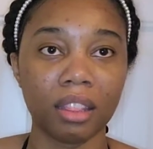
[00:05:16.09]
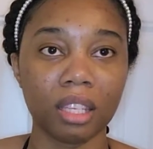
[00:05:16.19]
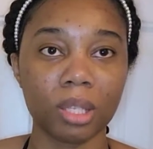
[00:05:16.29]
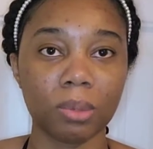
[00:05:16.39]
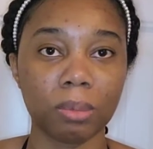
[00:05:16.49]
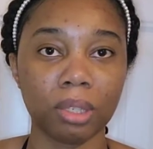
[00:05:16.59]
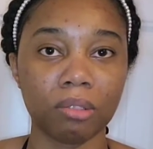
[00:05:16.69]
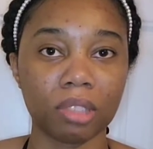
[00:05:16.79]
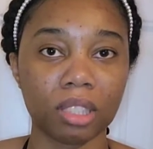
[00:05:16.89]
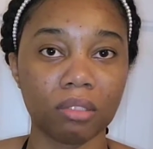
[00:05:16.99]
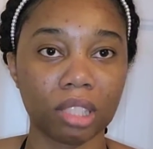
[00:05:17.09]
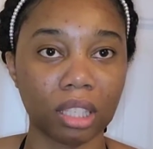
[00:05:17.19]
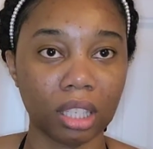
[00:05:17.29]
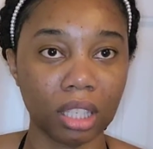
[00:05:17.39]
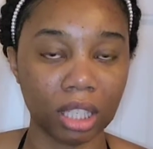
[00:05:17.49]
this would be really,
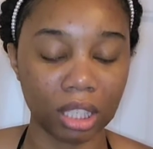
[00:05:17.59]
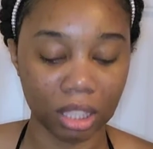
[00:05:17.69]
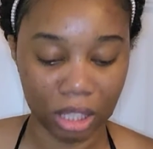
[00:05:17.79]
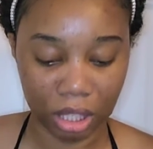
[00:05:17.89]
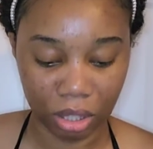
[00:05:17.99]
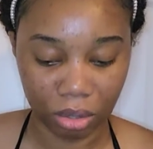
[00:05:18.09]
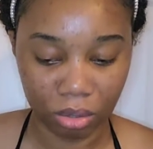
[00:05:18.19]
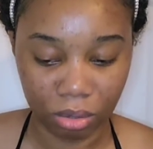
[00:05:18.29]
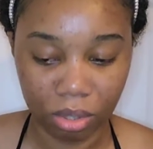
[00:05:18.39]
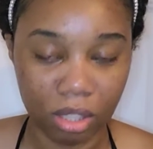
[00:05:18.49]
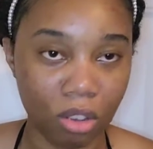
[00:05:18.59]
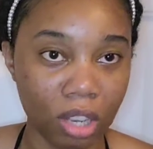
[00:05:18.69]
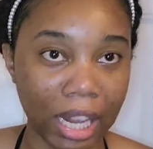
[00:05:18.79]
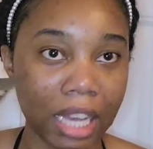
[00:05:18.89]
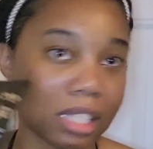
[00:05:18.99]
really good to use
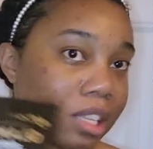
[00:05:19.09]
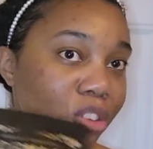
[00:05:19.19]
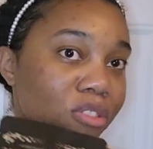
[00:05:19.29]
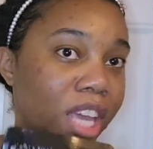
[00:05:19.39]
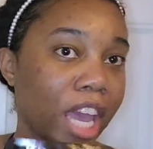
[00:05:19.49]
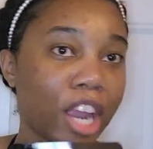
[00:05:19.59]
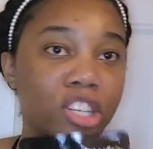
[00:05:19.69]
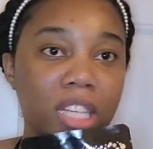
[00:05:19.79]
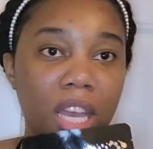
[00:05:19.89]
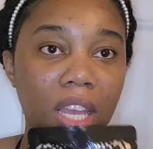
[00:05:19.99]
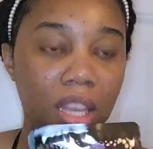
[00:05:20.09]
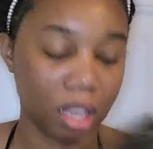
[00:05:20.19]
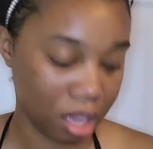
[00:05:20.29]
on like a self-care day.